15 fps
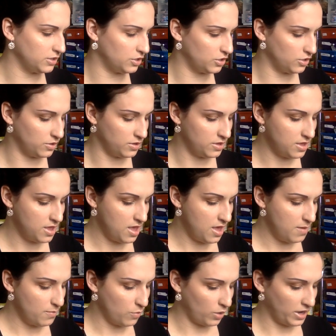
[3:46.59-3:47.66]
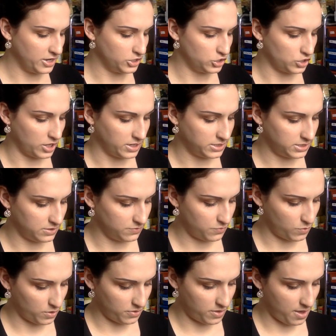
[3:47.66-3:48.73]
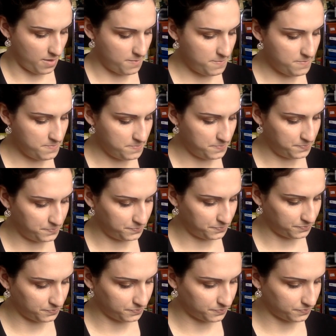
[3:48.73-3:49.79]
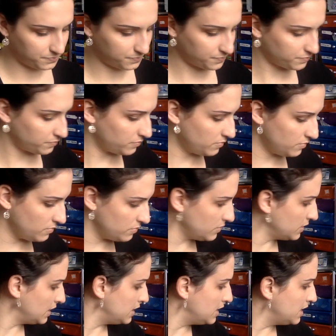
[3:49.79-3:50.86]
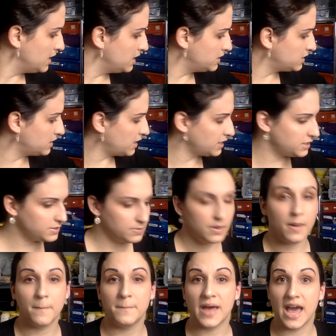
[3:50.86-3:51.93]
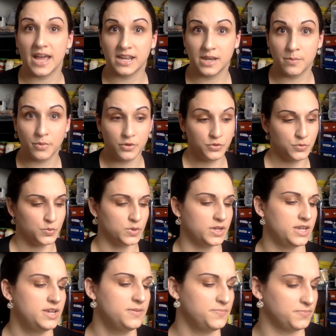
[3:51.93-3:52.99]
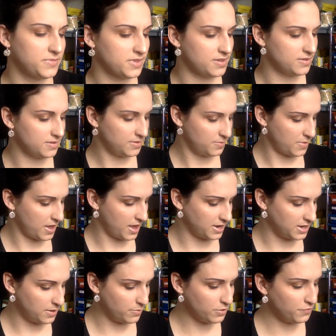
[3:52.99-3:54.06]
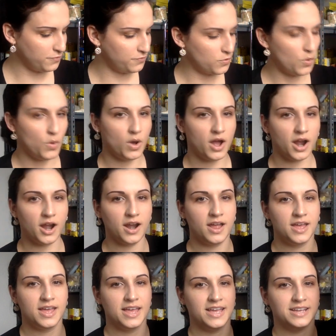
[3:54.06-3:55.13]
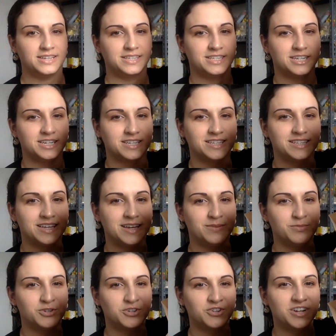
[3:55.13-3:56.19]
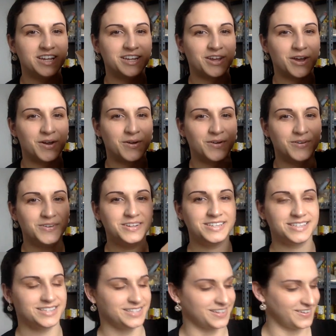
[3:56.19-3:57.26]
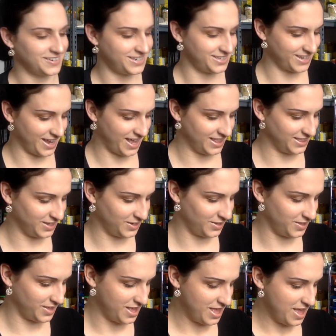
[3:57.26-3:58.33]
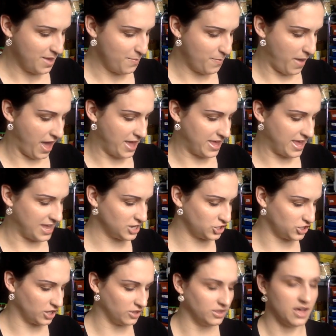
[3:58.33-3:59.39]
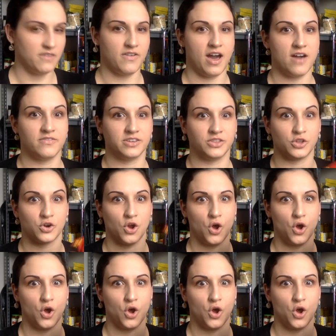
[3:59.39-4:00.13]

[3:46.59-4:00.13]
little more interesting for them. So that's bag number three. Bag number four it's just some Doritos. So I just got a little bag each. They'll love having their